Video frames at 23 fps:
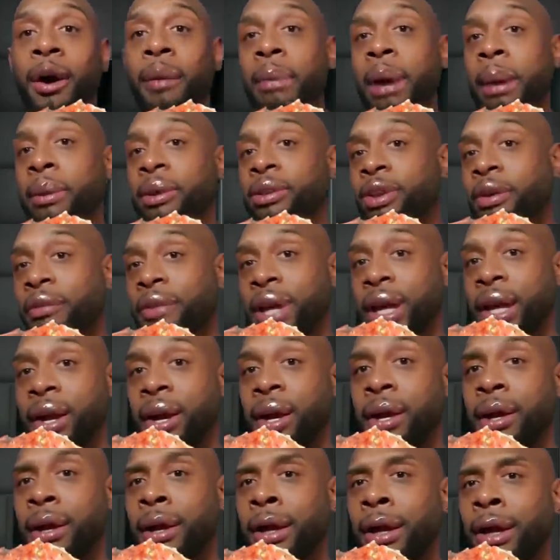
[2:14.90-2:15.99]
Or maybe he's over
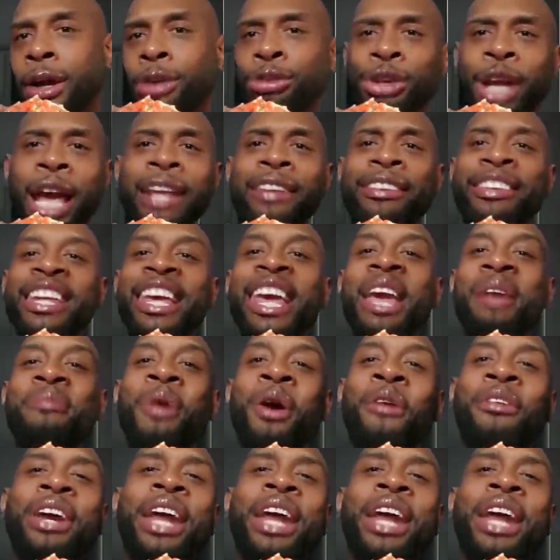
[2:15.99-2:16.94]
here. Because you can't see him